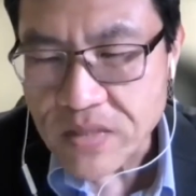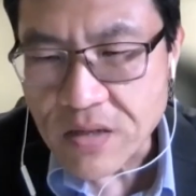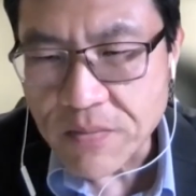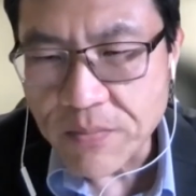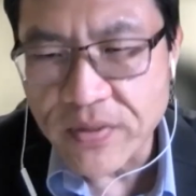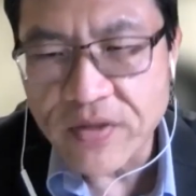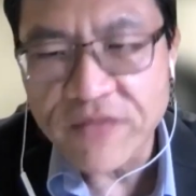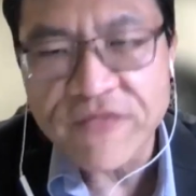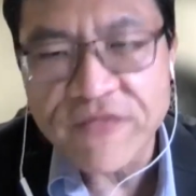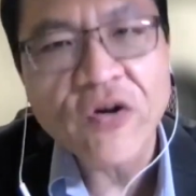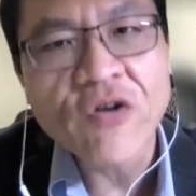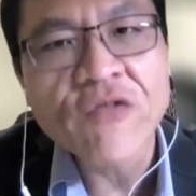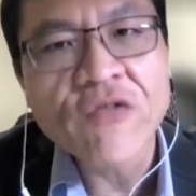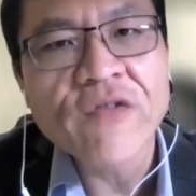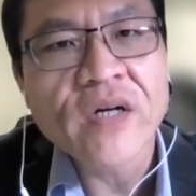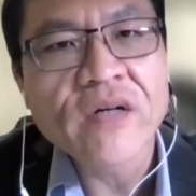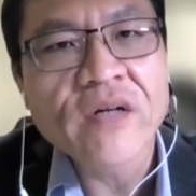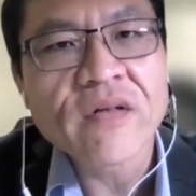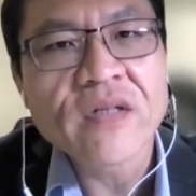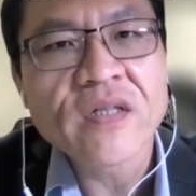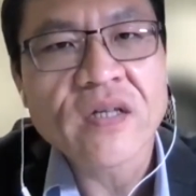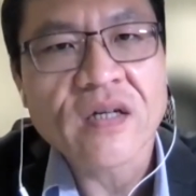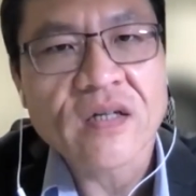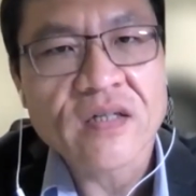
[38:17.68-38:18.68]
perform
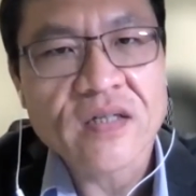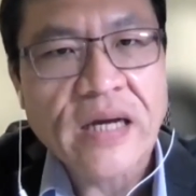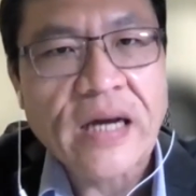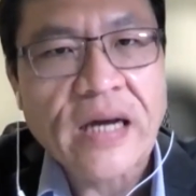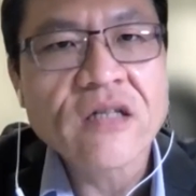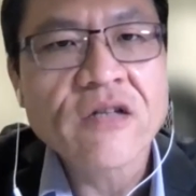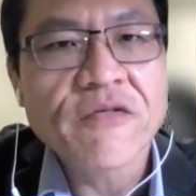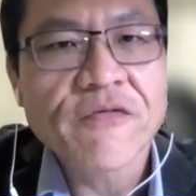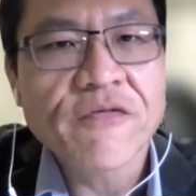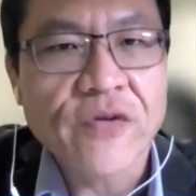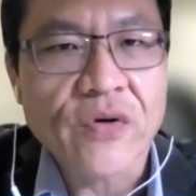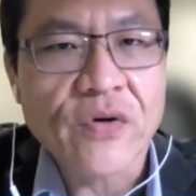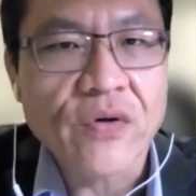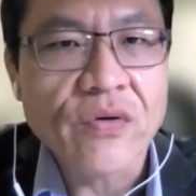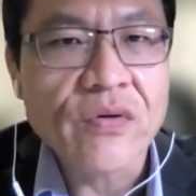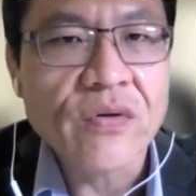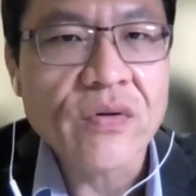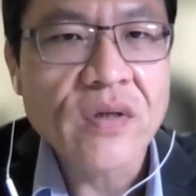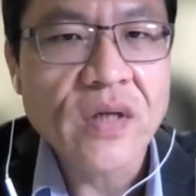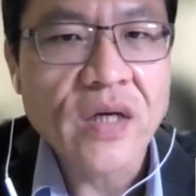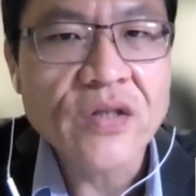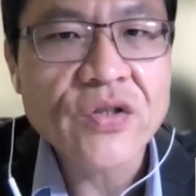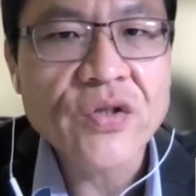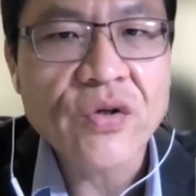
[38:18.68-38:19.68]
very successful.
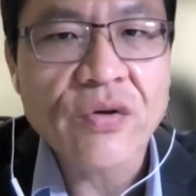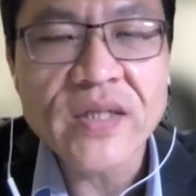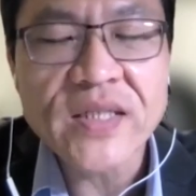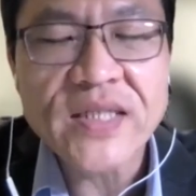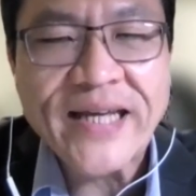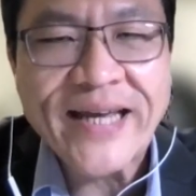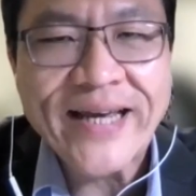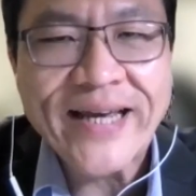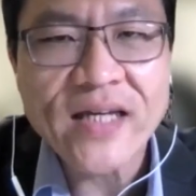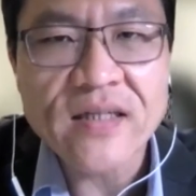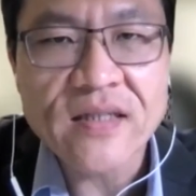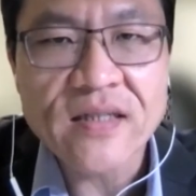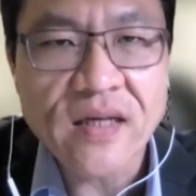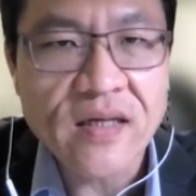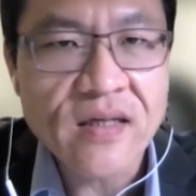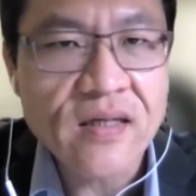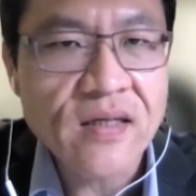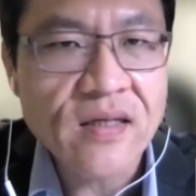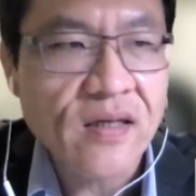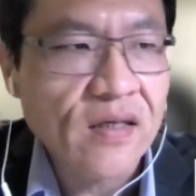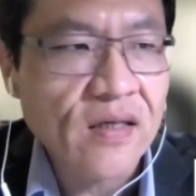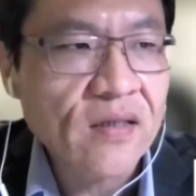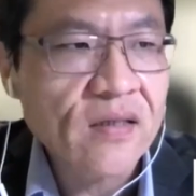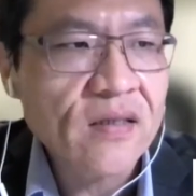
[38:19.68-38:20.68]
It's already a
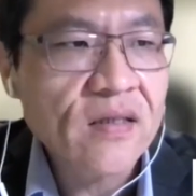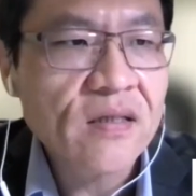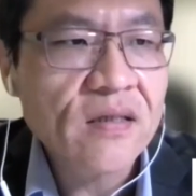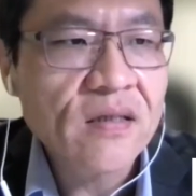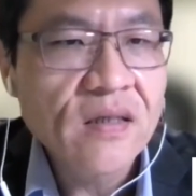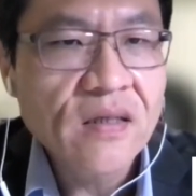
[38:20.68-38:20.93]
decade.